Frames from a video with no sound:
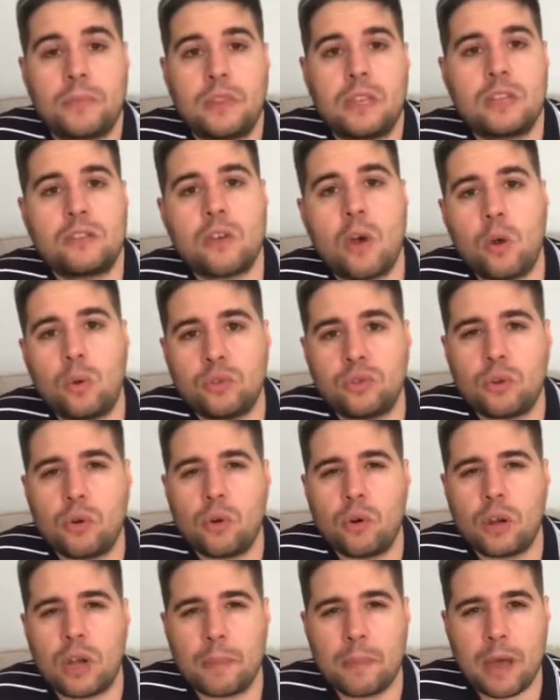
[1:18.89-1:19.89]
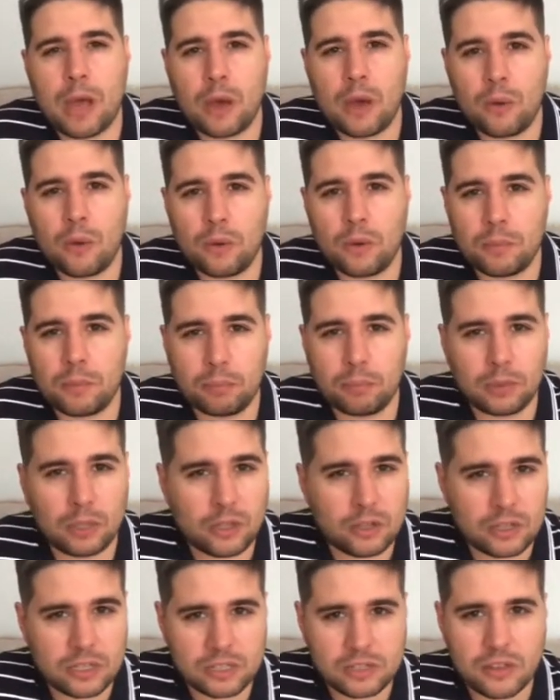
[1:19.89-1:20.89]
This whole talk about
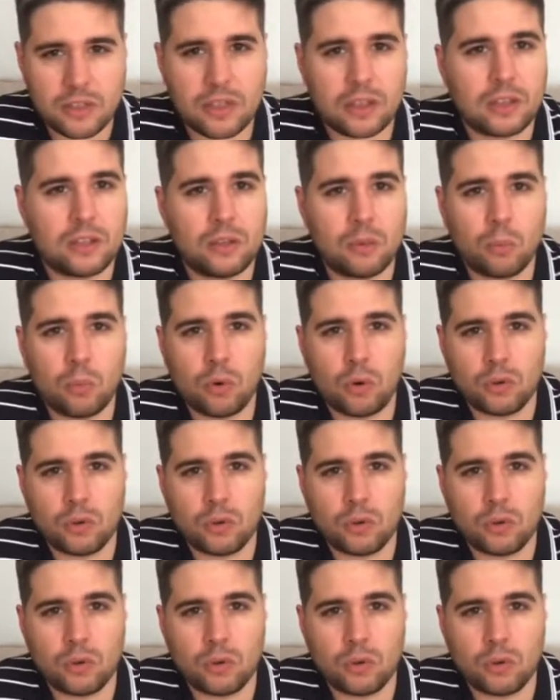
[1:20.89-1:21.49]
blood is thicker than